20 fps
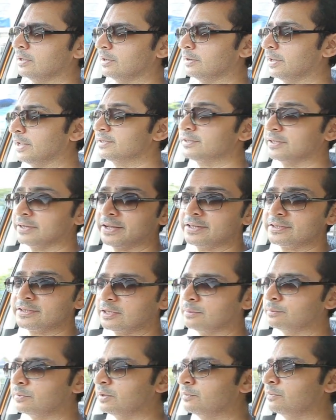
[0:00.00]
That's again
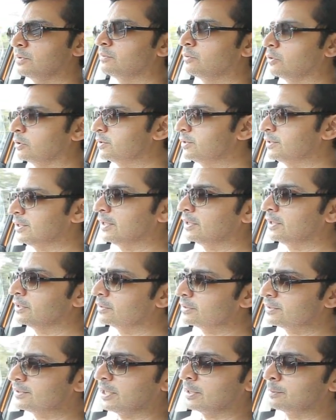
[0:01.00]
something we've not seen in
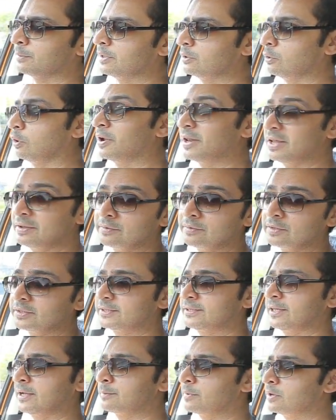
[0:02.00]
this segment or even a
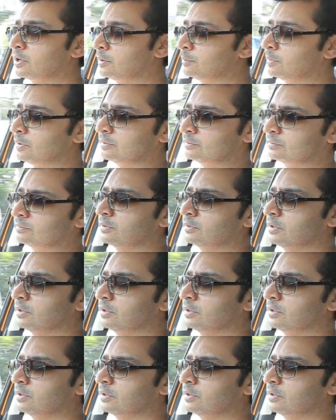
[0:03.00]
segment above.